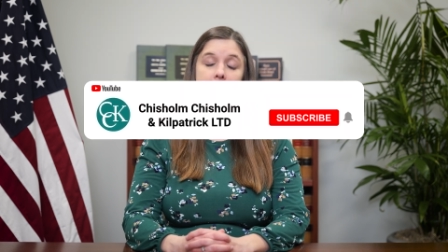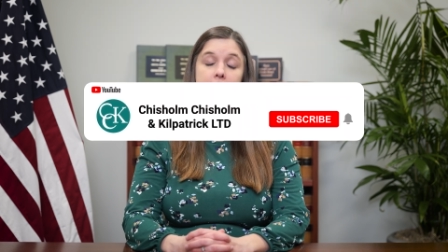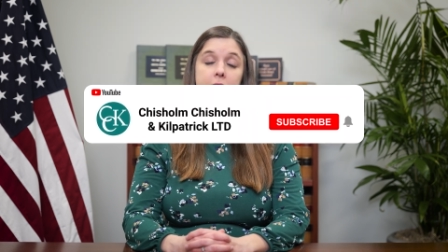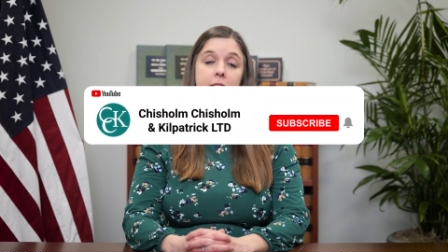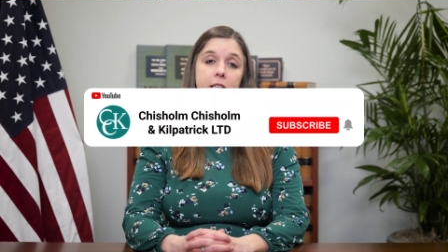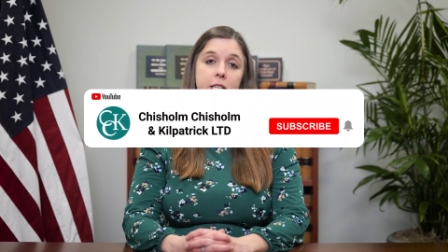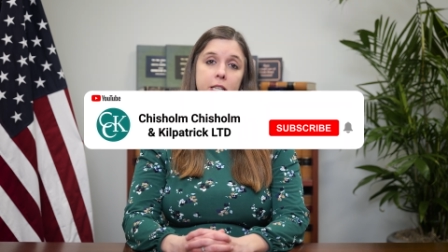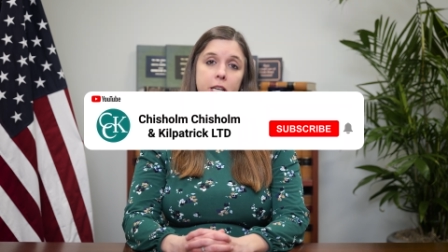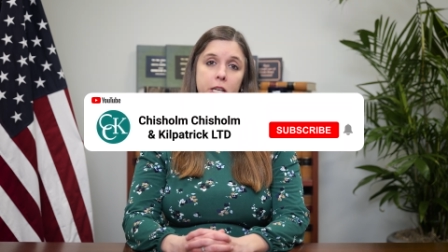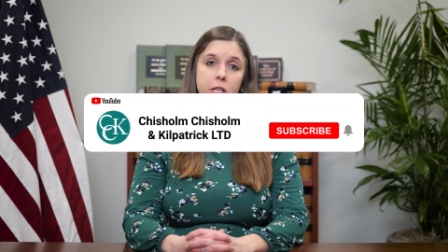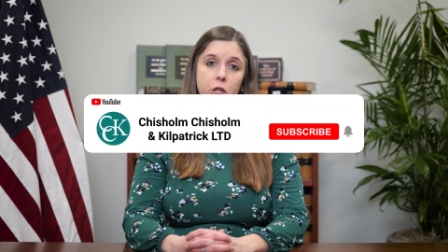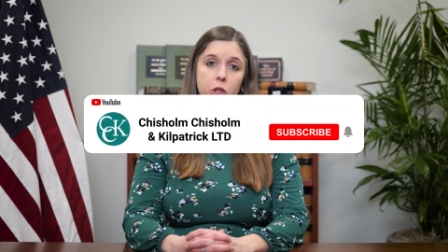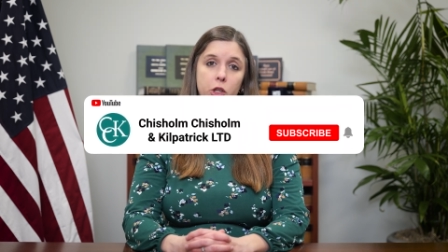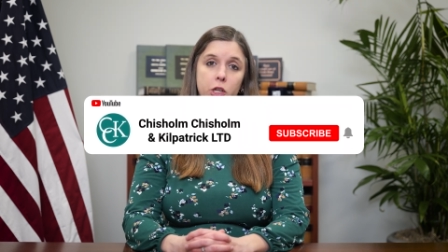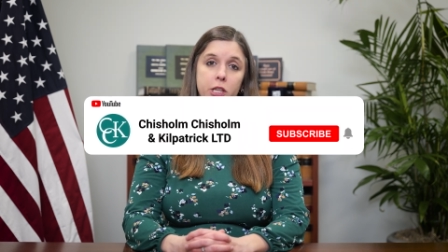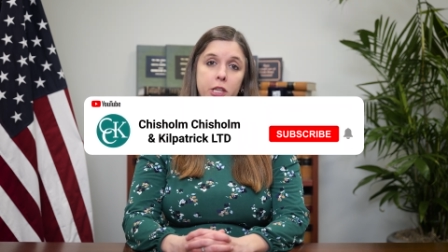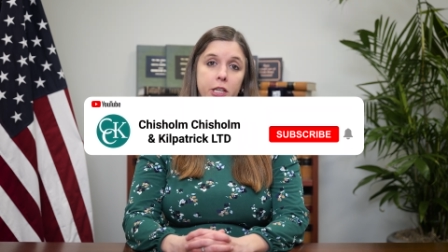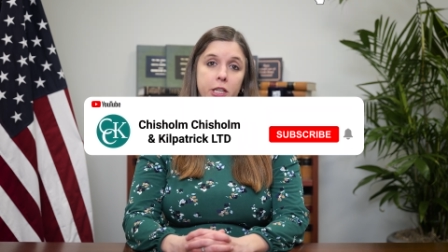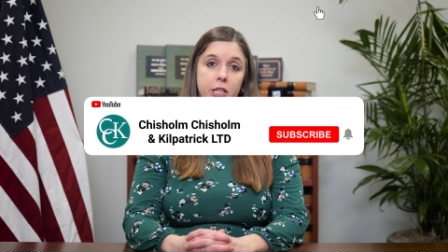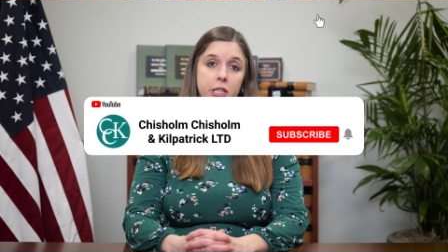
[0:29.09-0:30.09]
isn't necessarily
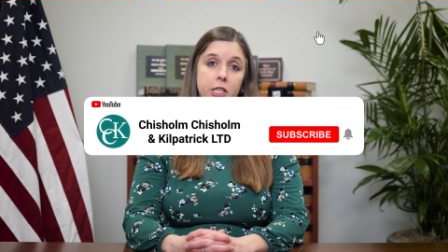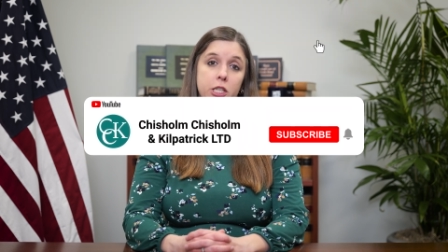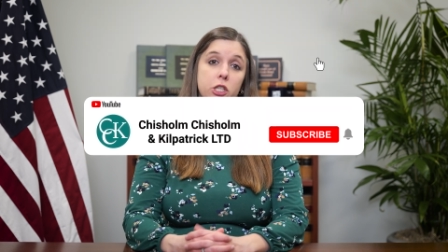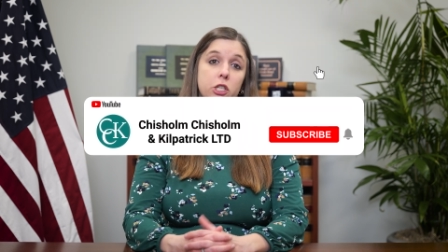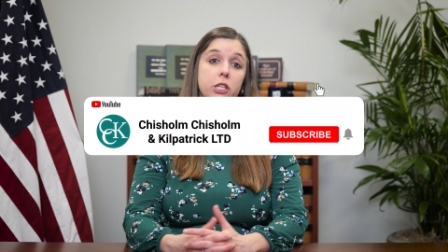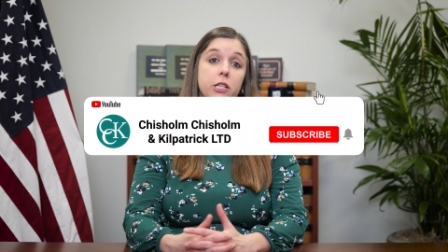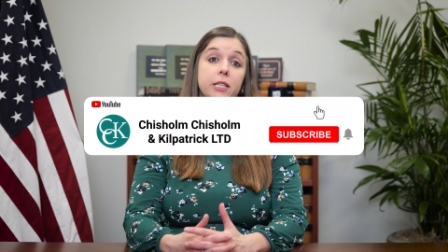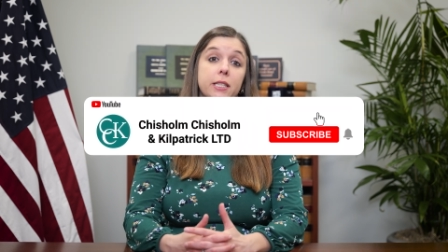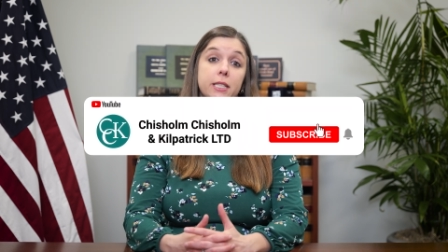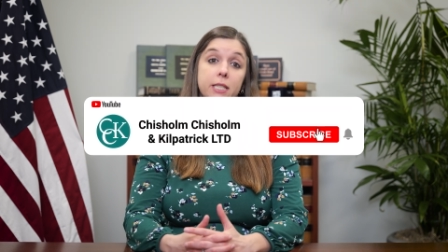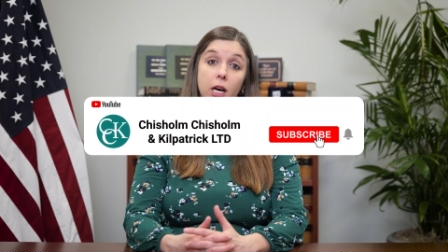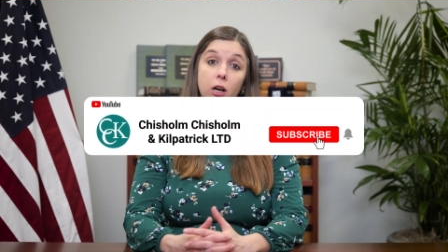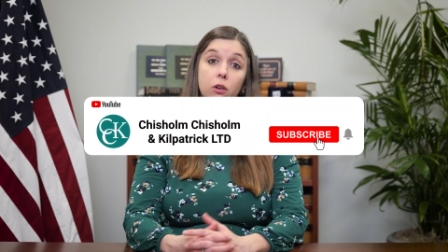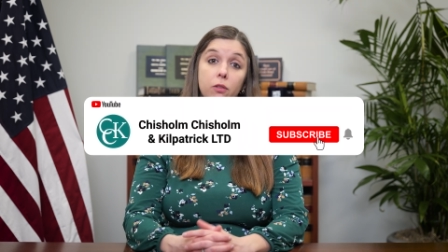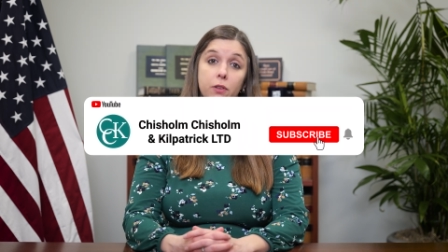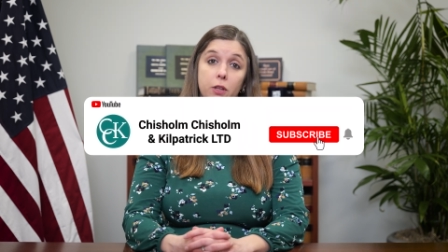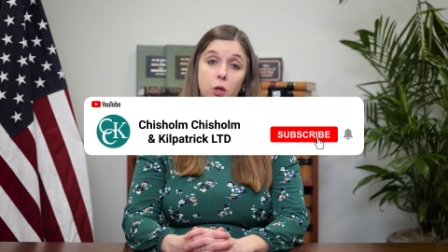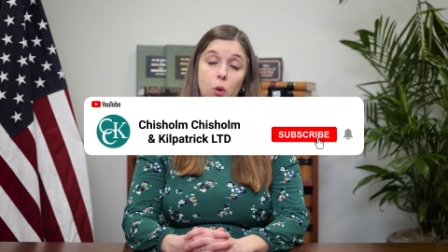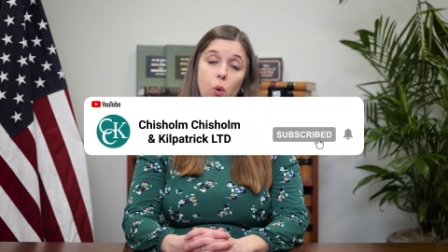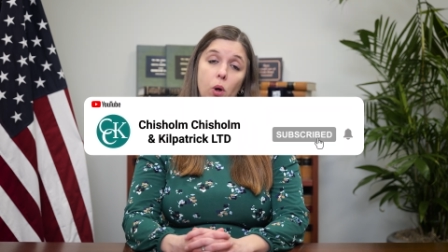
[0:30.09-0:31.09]
the condition itself
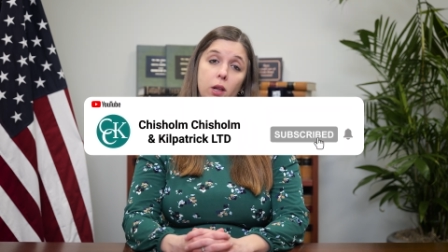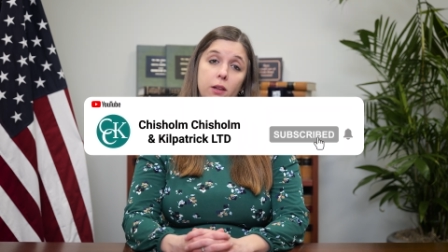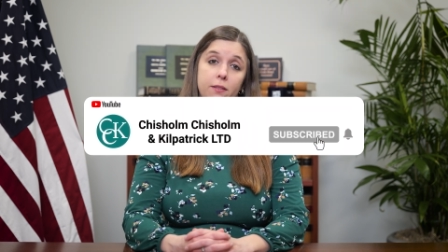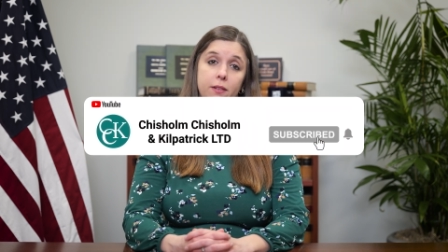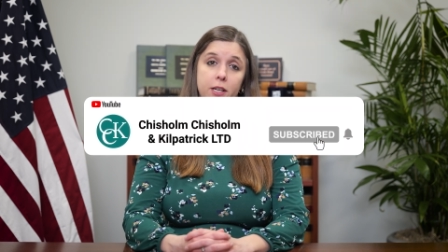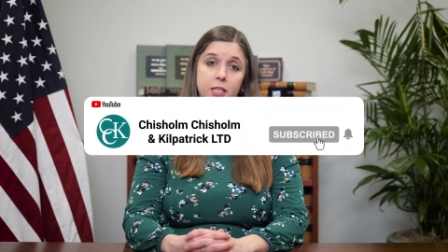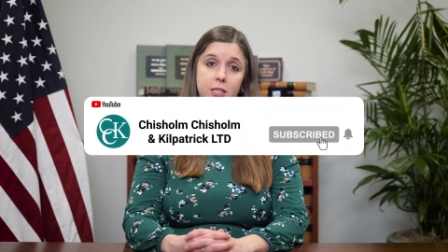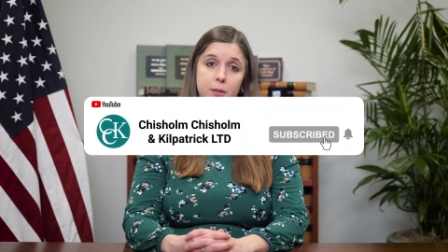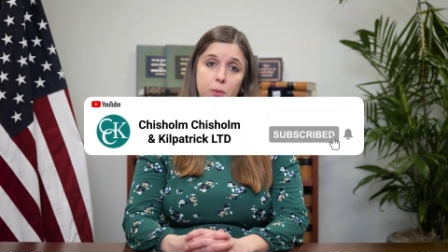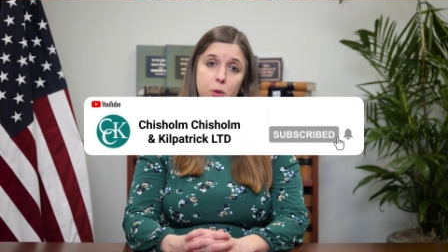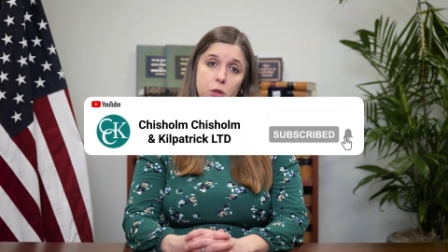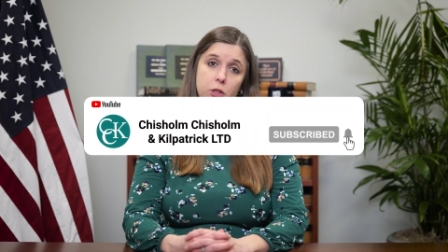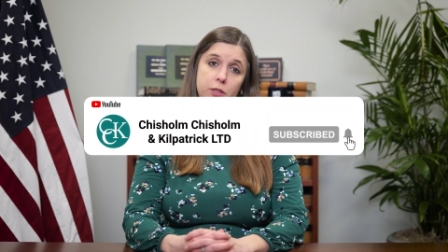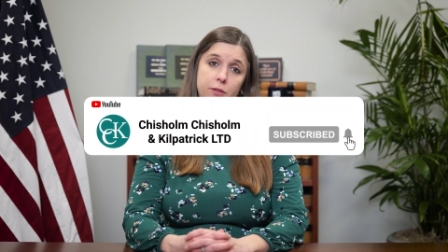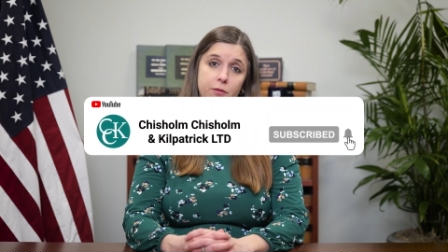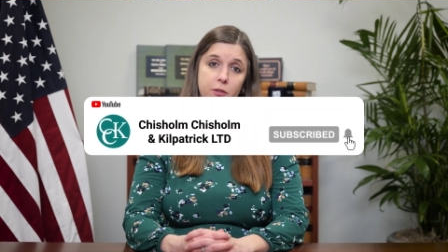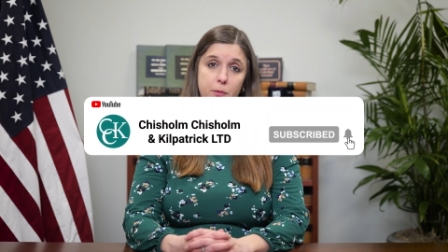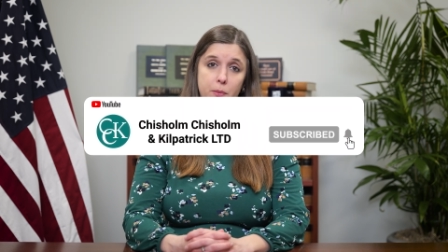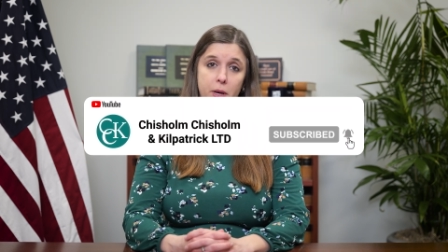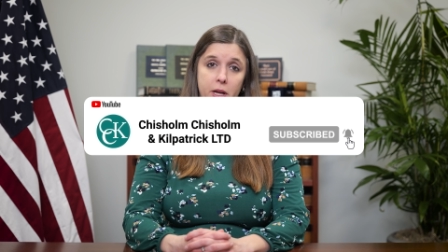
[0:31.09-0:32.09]
that qualifies a person
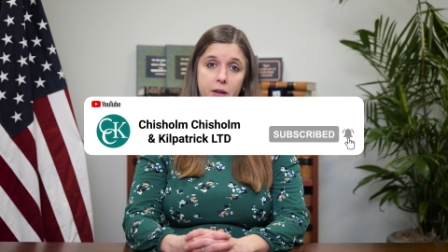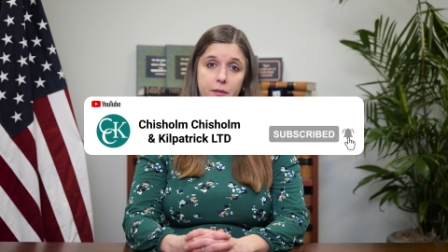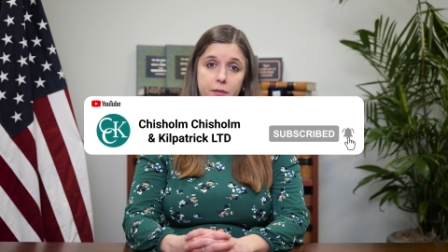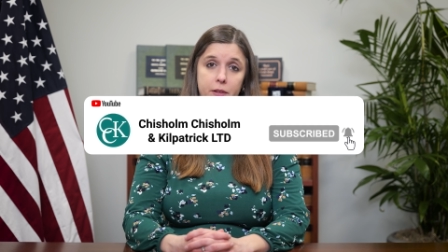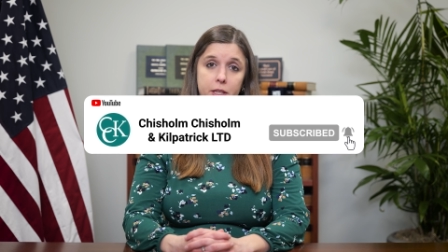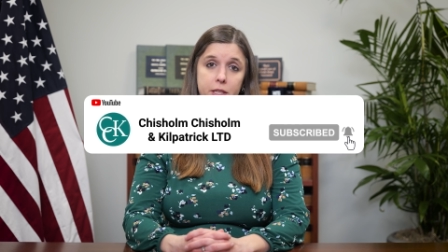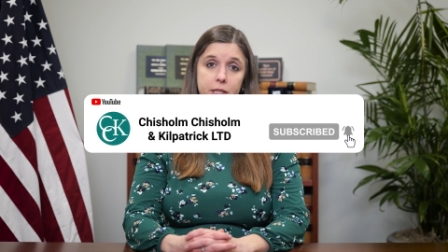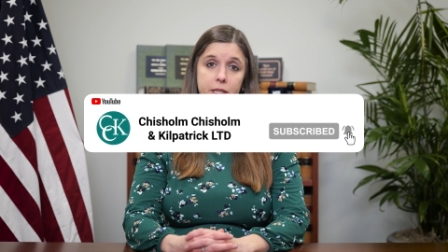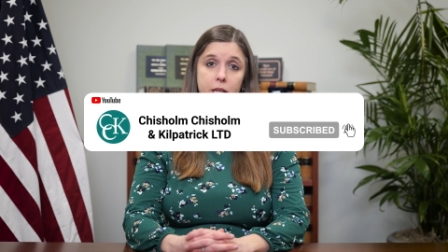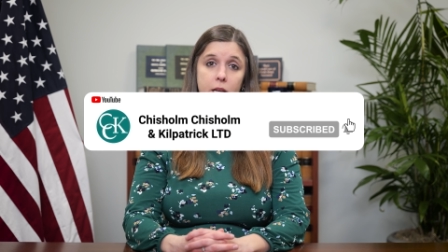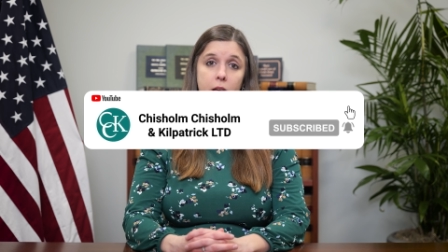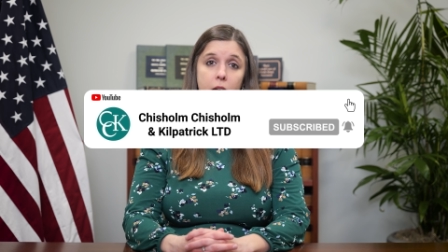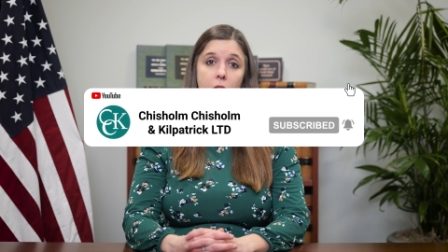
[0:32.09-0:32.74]
for benefits.